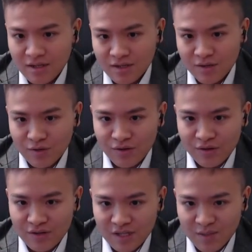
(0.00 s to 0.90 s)
So
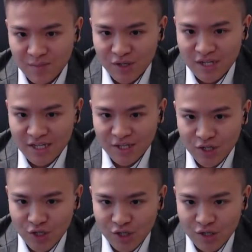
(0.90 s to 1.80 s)
specialized
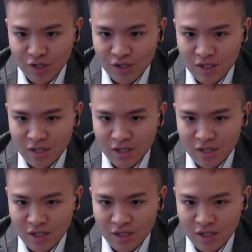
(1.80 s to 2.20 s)
teacher,